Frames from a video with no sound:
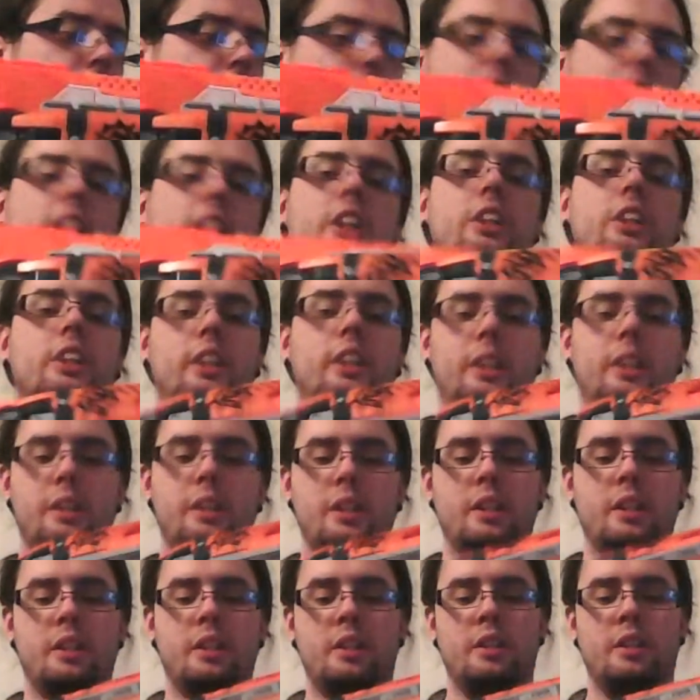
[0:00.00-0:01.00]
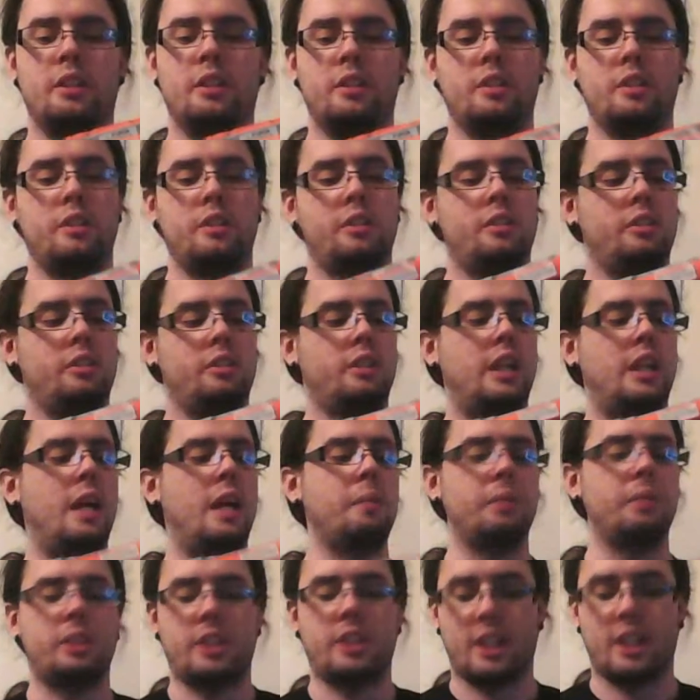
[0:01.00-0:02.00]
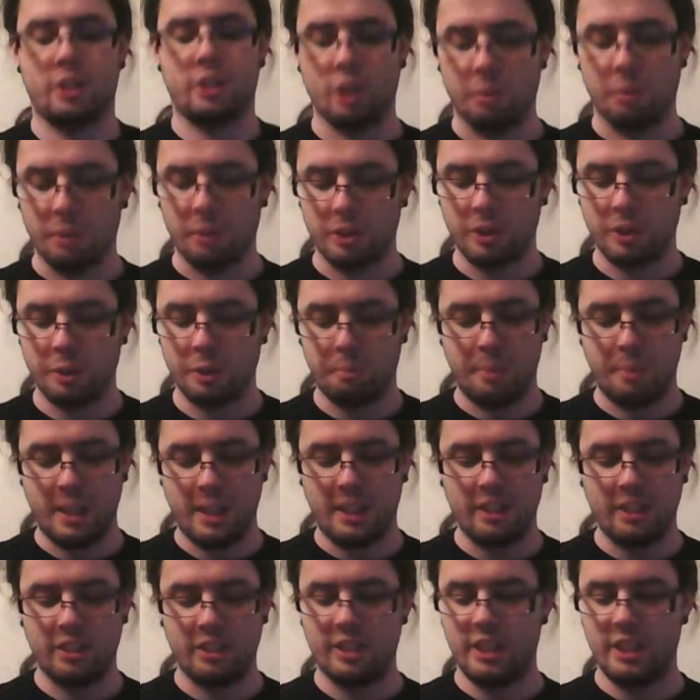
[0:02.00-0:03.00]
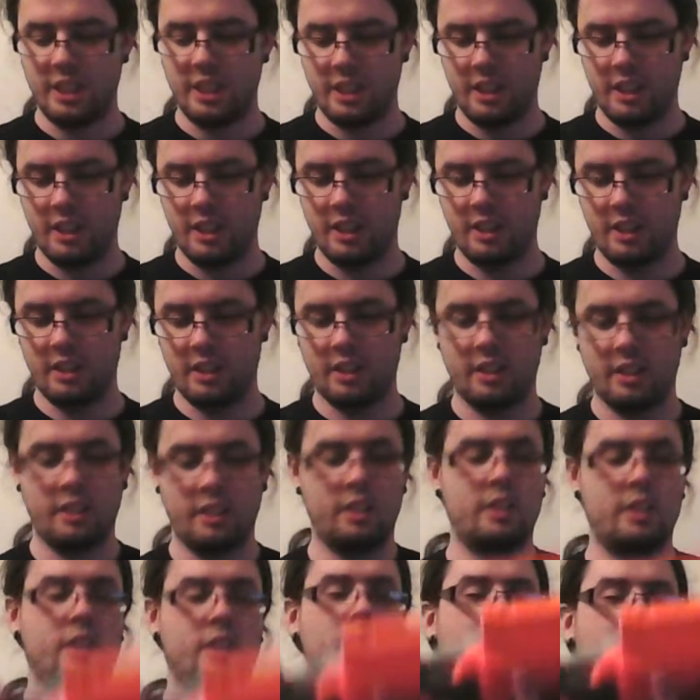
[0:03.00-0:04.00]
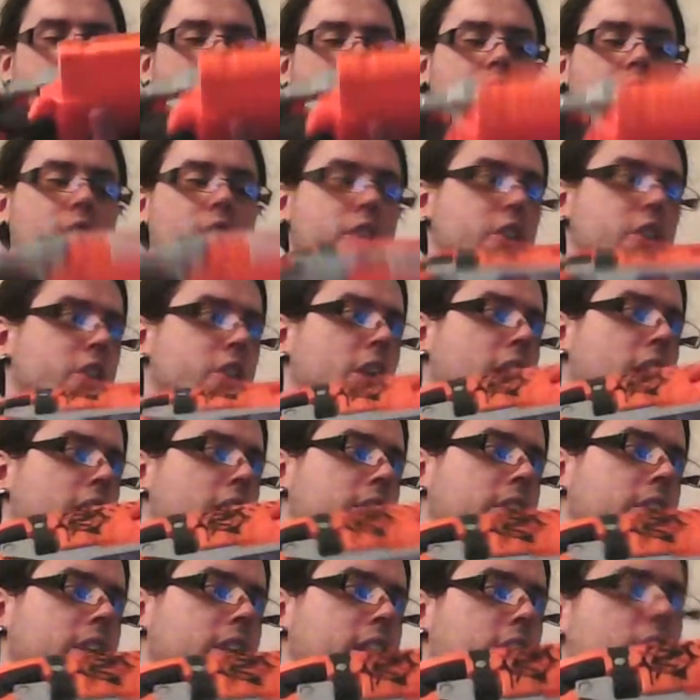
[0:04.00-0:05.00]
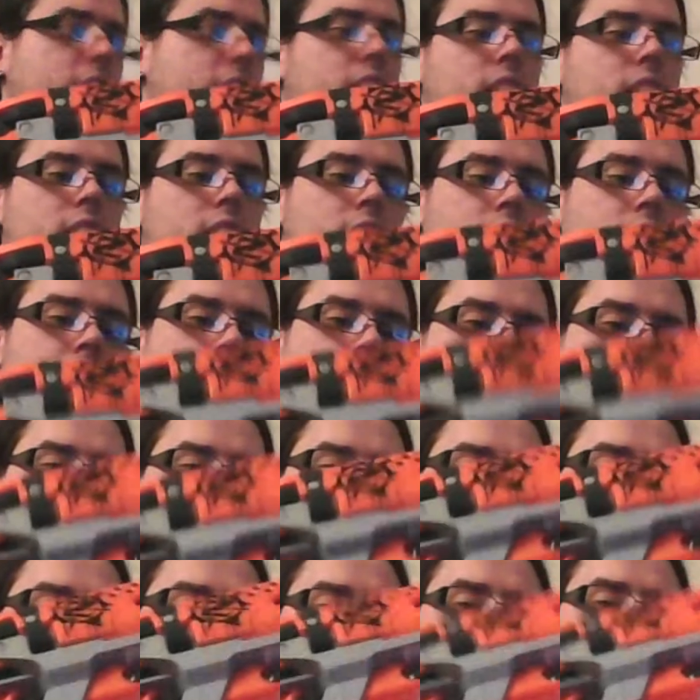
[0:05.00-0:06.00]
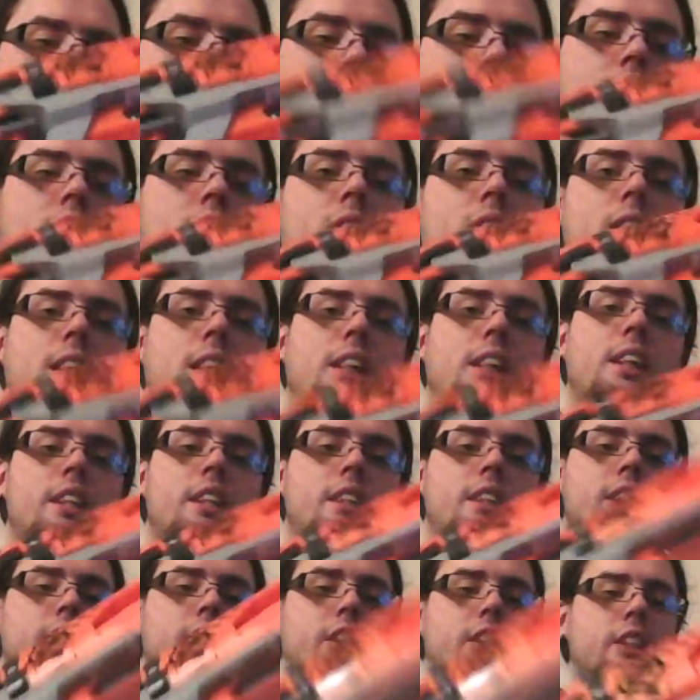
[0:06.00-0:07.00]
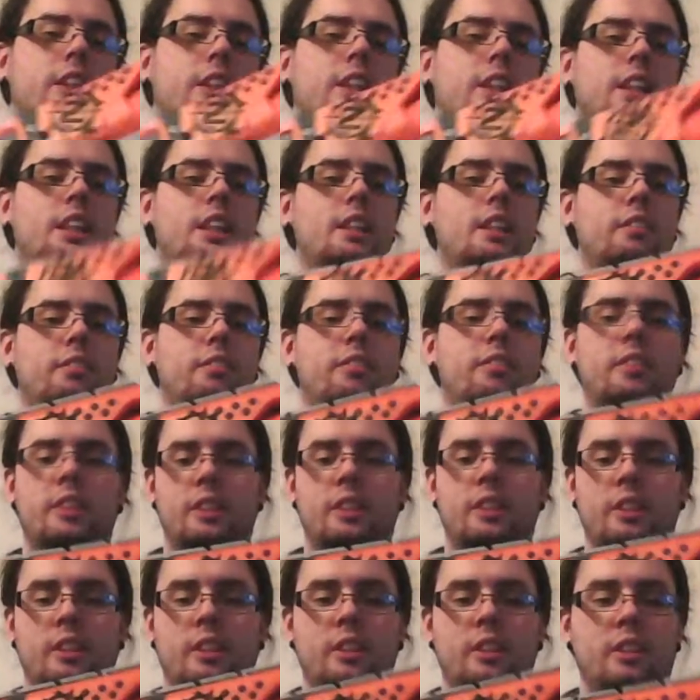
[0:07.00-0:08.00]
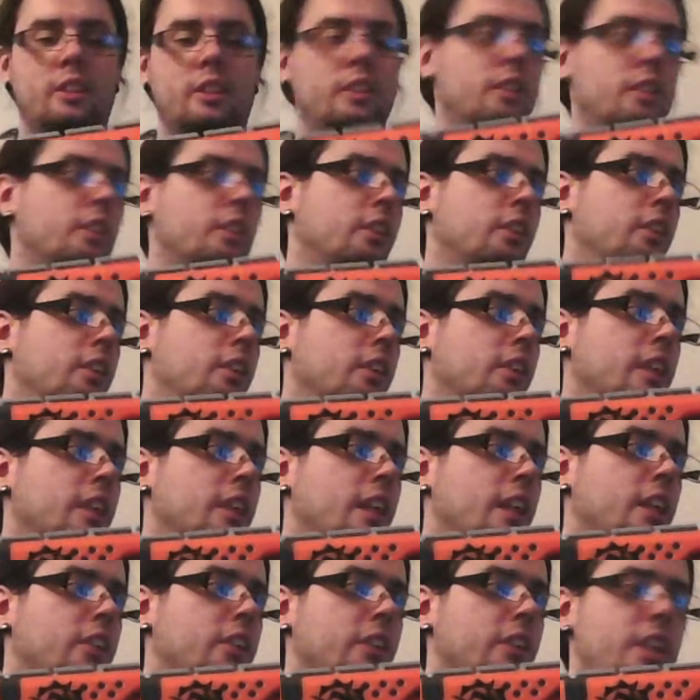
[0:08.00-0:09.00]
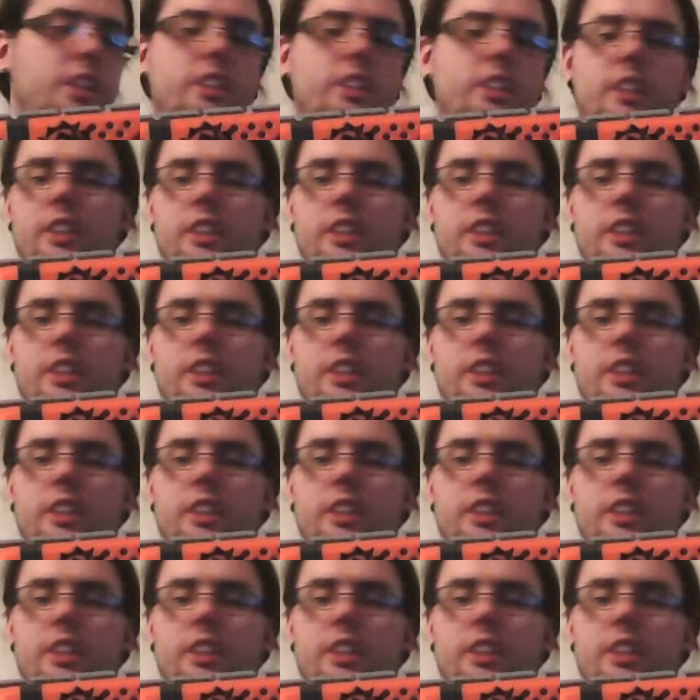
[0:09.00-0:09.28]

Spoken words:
actually, hammer shot's almost as big as the Strife. Look at that. Wow, that's actually kind of crazy.